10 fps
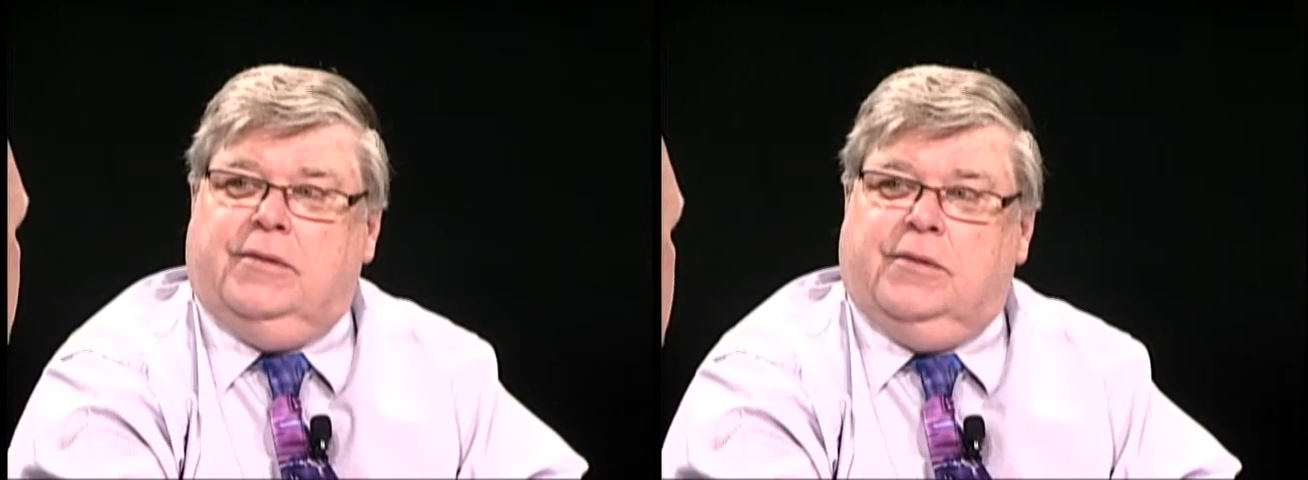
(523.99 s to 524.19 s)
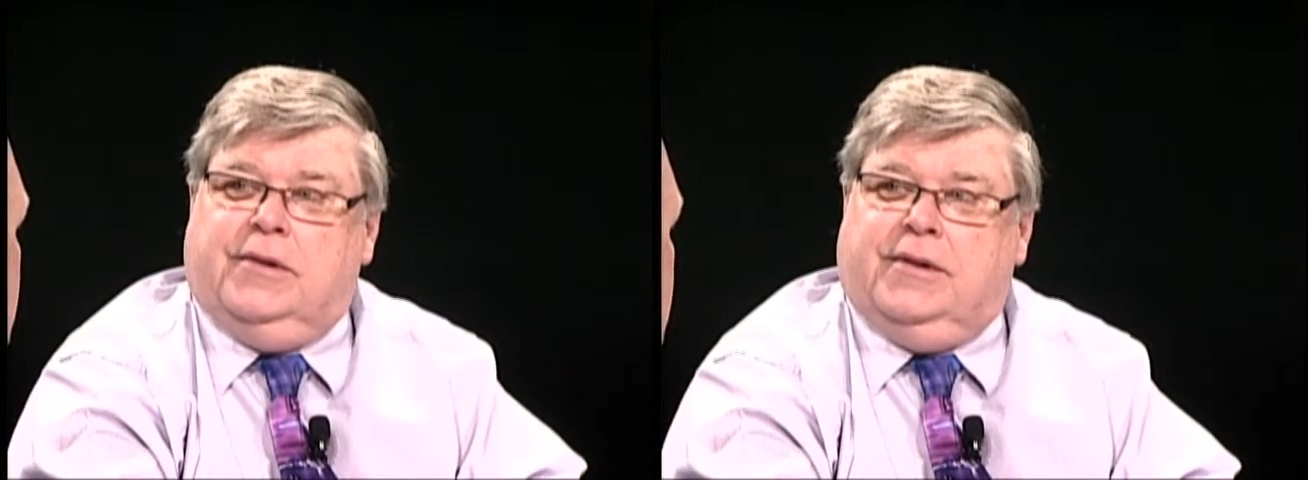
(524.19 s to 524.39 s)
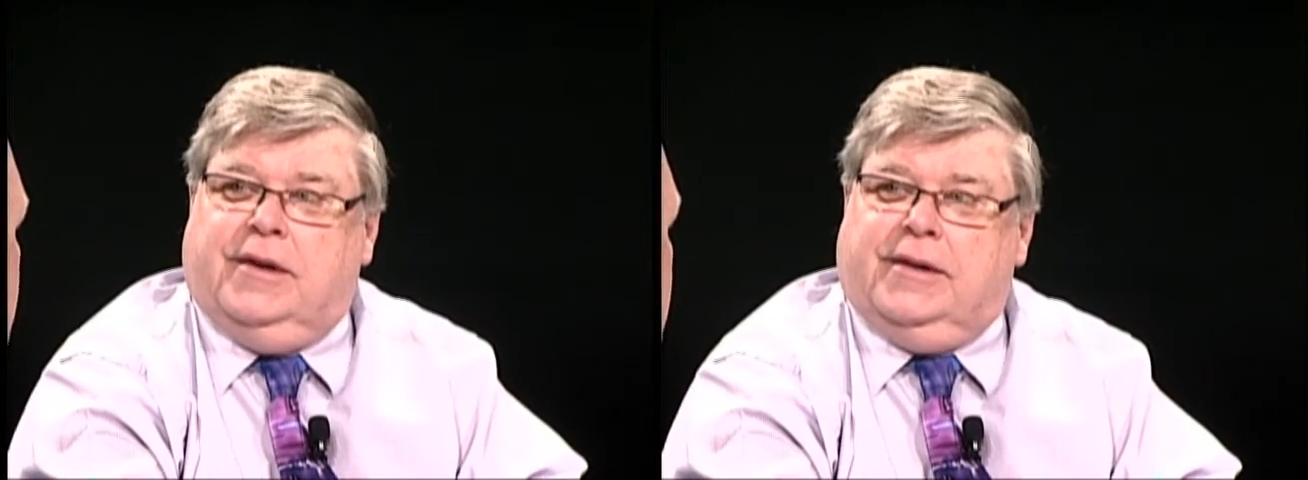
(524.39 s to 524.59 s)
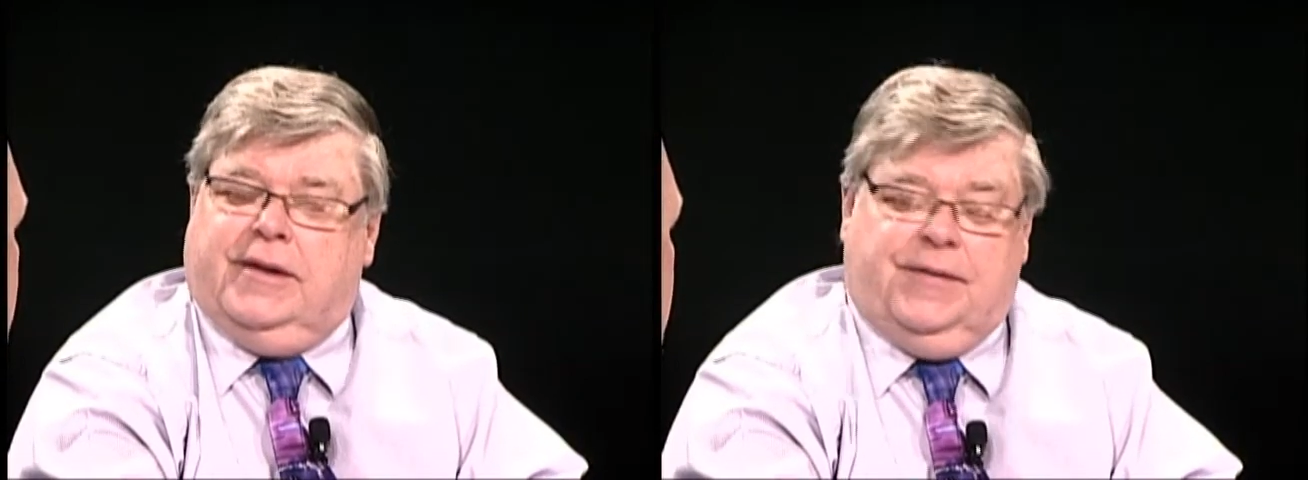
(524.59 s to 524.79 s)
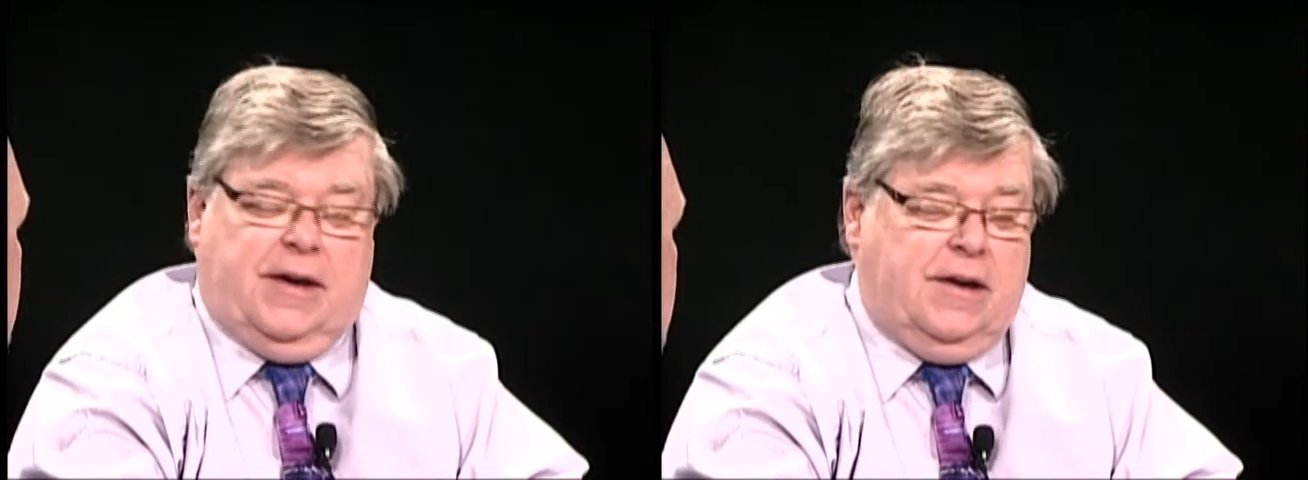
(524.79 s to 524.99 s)
and
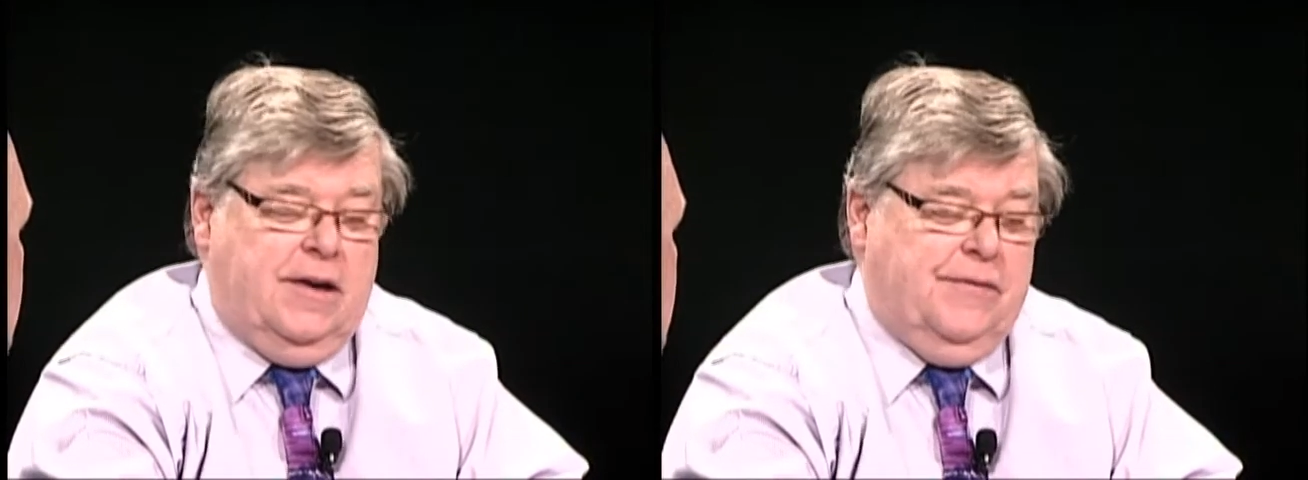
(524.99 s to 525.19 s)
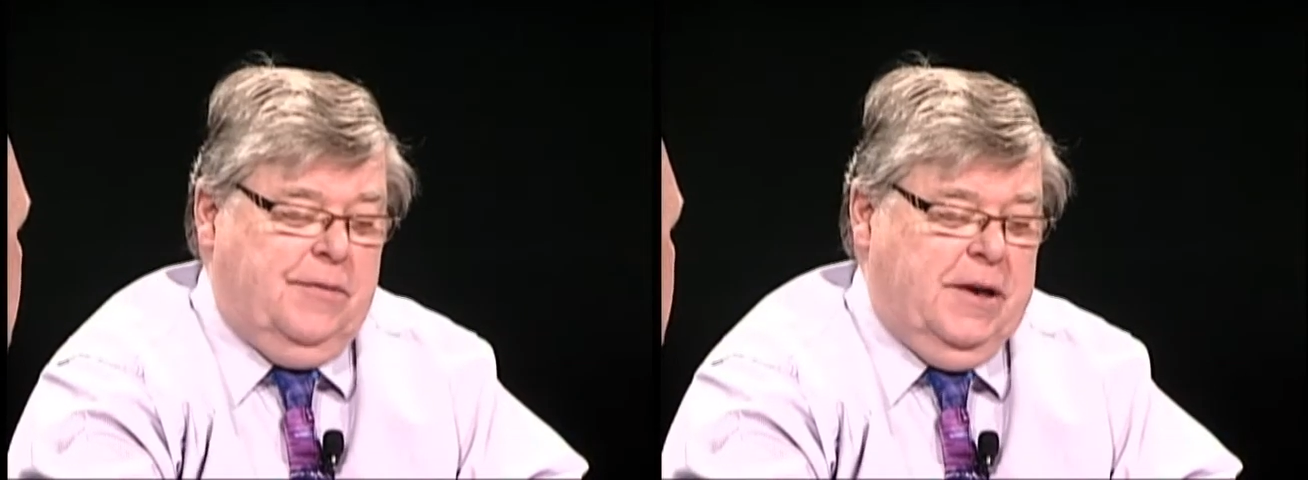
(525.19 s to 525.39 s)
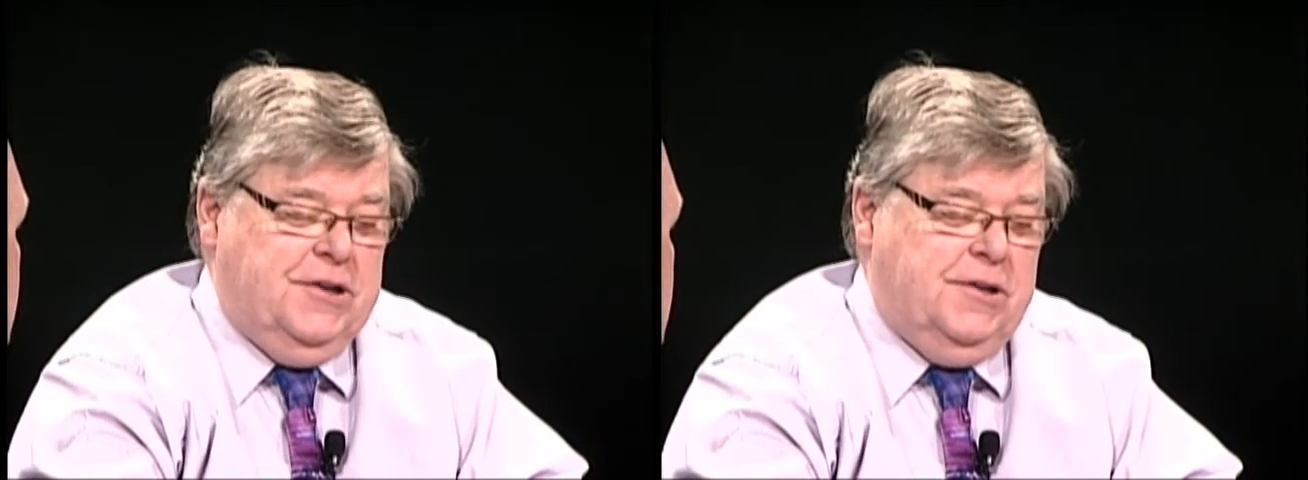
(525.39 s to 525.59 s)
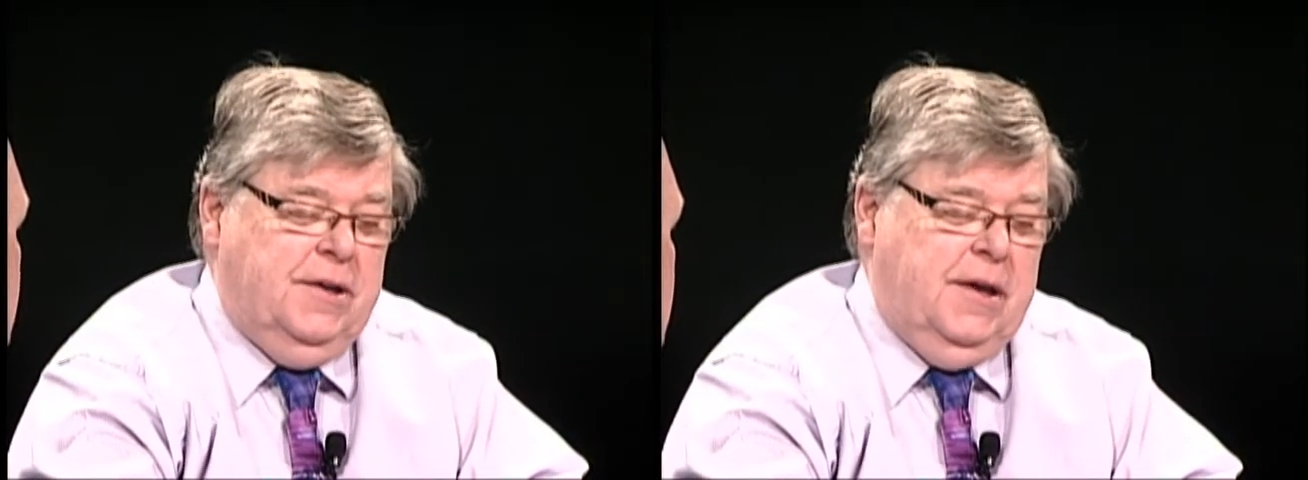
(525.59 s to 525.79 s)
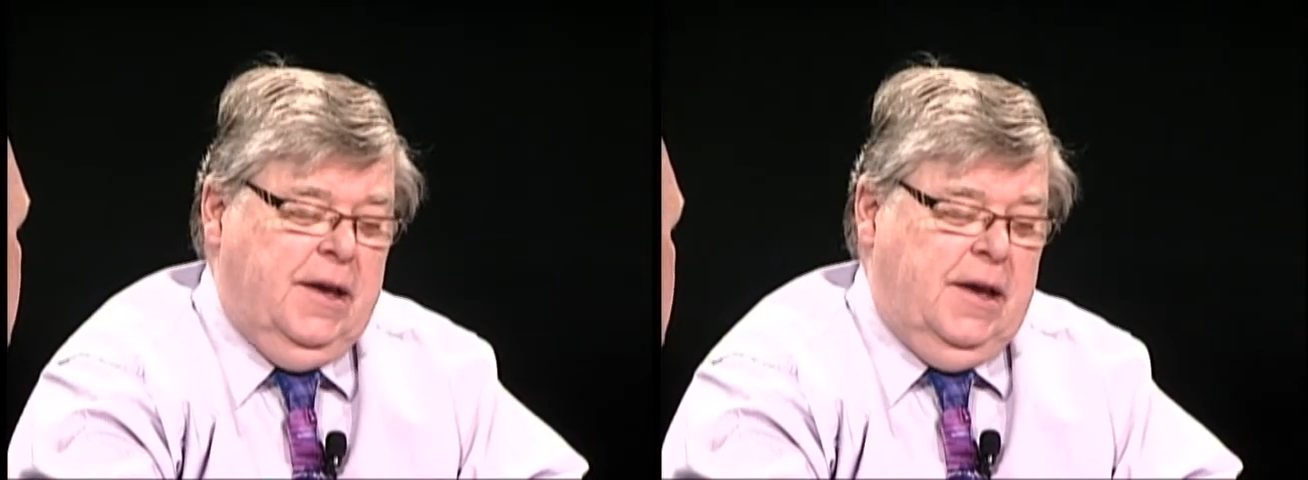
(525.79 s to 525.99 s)
get that confirmation.